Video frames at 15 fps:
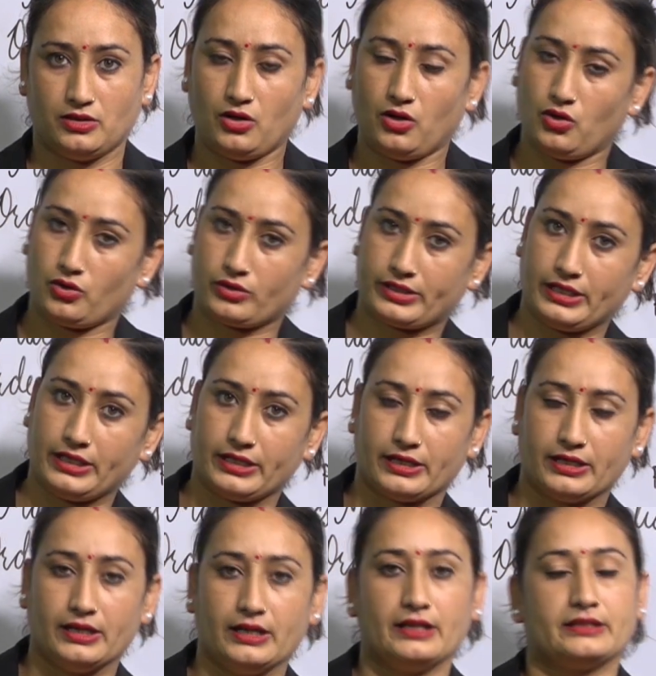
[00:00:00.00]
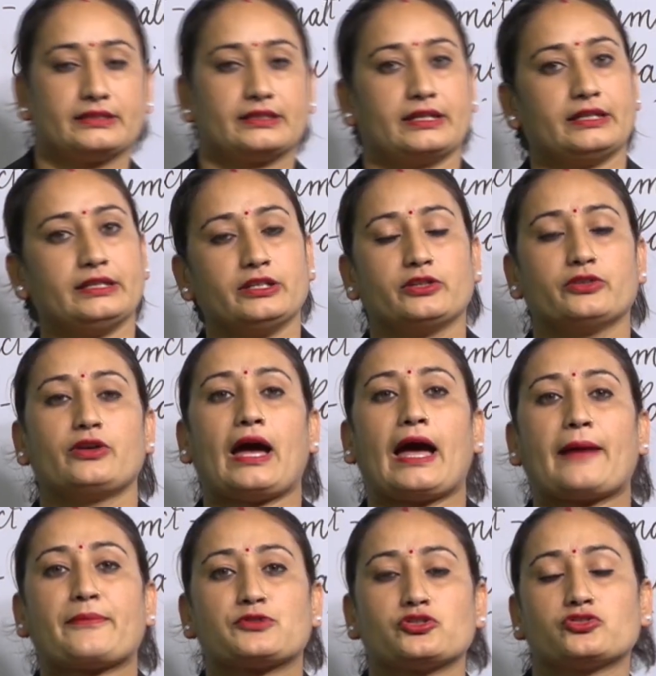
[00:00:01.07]
Okay, then you
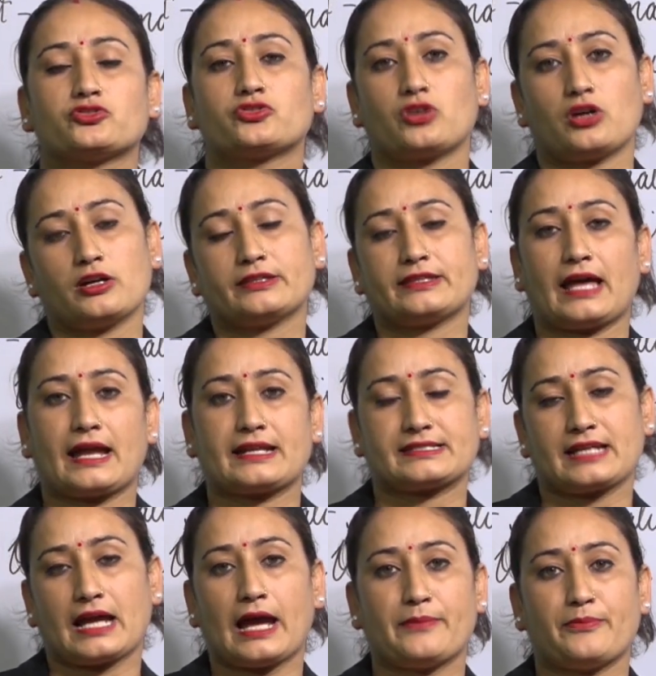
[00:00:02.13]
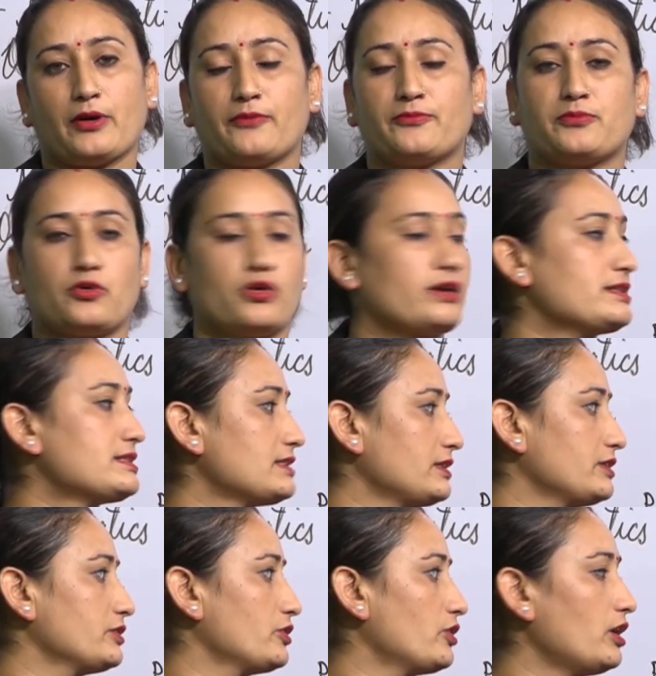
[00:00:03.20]
have to draw that type of points
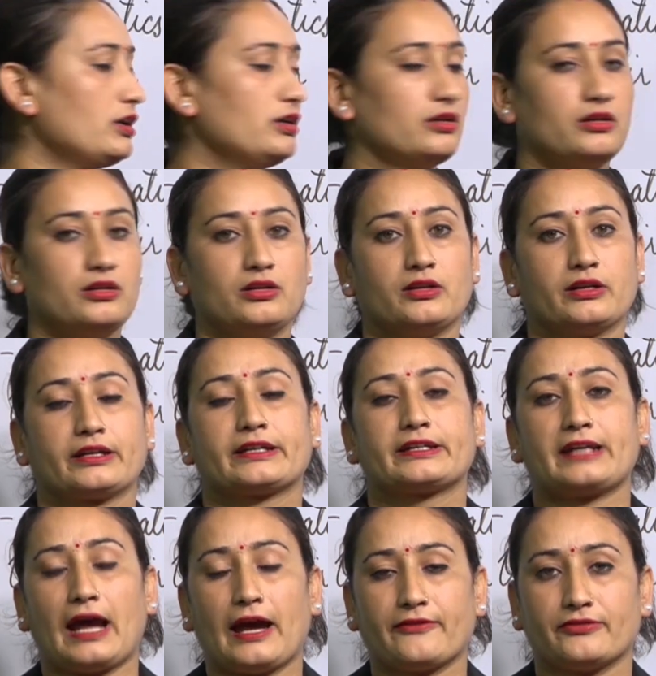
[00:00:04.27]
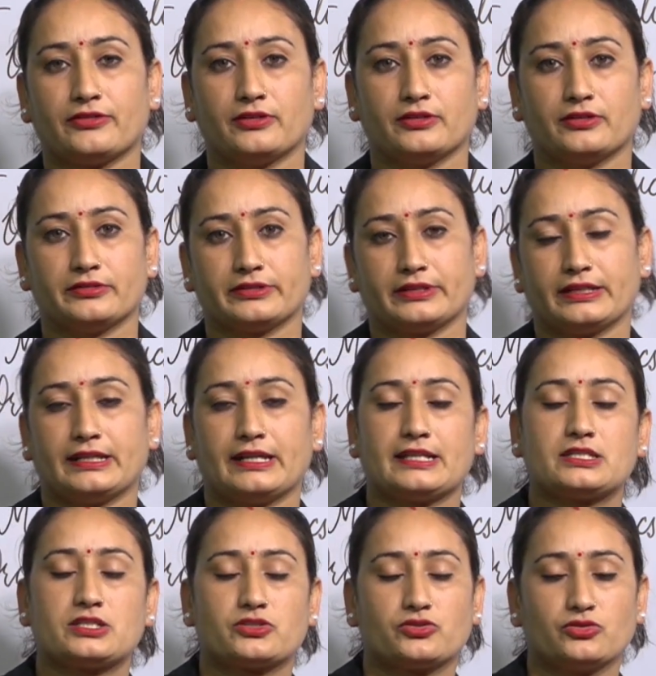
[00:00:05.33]
in your graph. Then
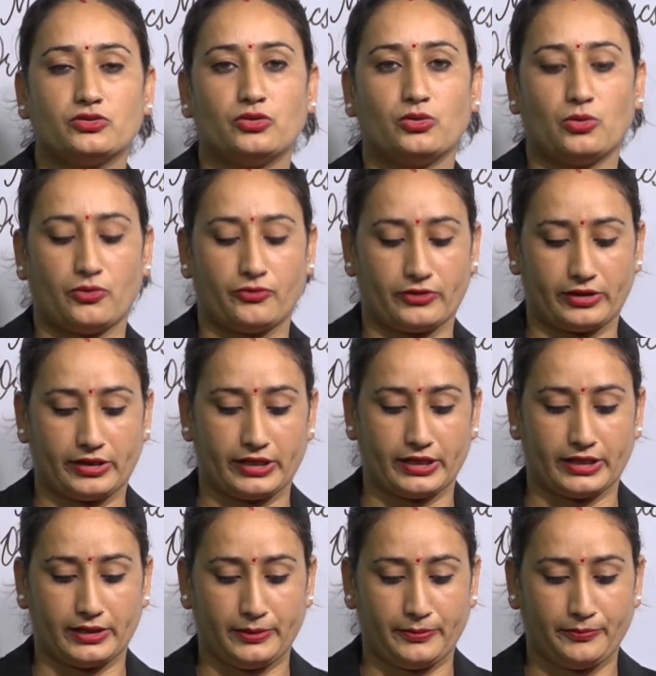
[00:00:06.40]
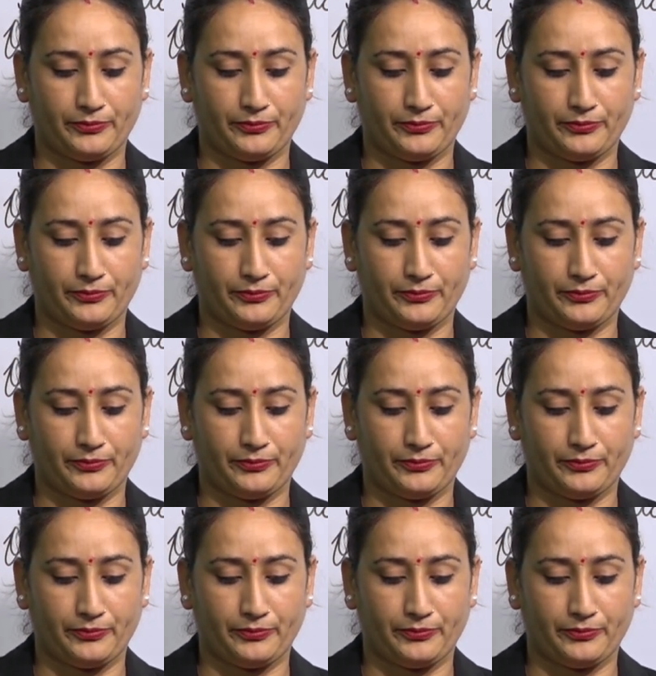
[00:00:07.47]
let's do over here.